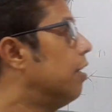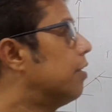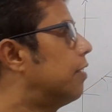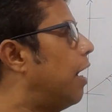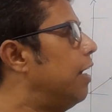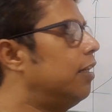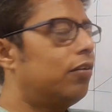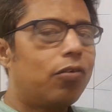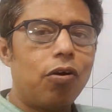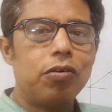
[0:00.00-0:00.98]

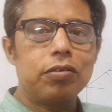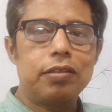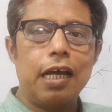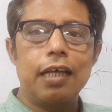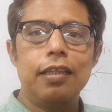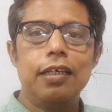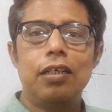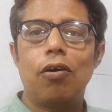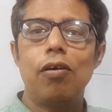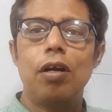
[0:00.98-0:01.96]
sine, cos, tan,
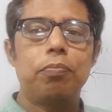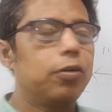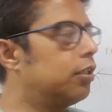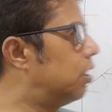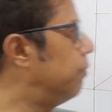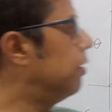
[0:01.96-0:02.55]
theta, all are positive.